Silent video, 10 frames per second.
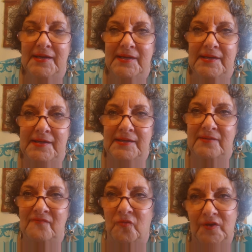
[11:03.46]

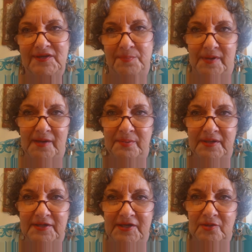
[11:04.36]
and voice my
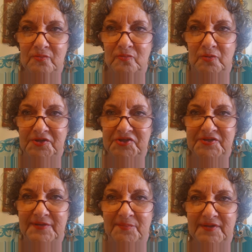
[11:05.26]
opinion, which
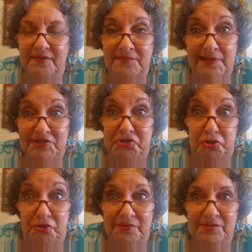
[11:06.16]
sometimes I
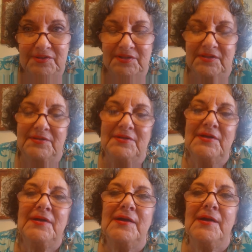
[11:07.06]
shouldn't.
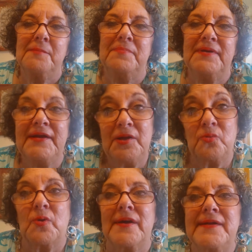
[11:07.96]
But
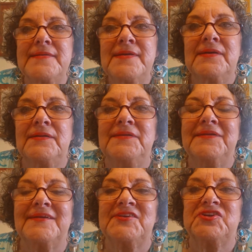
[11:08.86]
anyway,
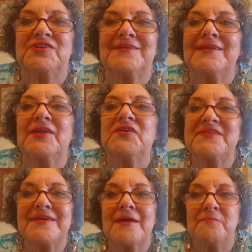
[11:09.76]
that's just a little
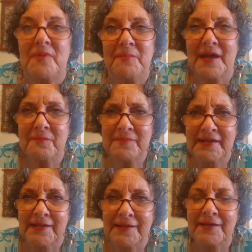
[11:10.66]
something about
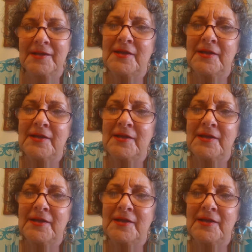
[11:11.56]
me.